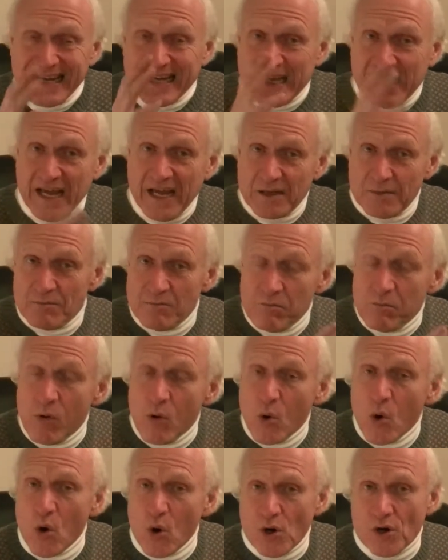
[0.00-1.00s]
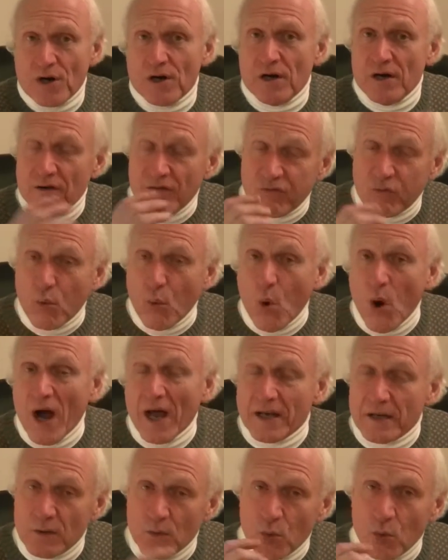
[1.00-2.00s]
Get more of
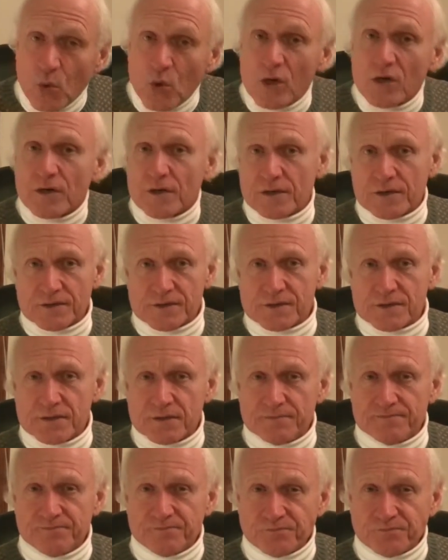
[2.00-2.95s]
what works.